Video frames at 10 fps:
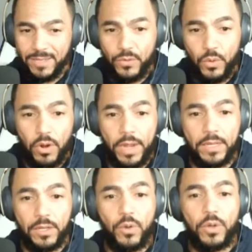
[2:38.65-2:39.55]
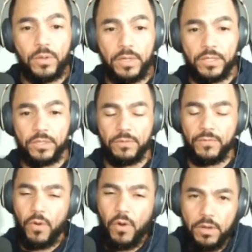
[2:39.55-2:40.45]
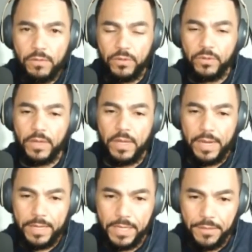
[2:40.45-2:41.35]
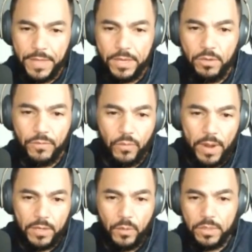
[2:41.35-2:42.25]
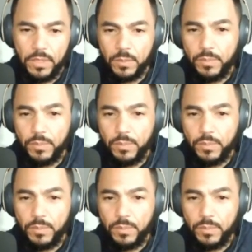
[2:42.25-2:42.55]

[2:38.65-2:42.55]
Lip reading: If you are a loyal listener, for all of you, again, thank you for rocking with us.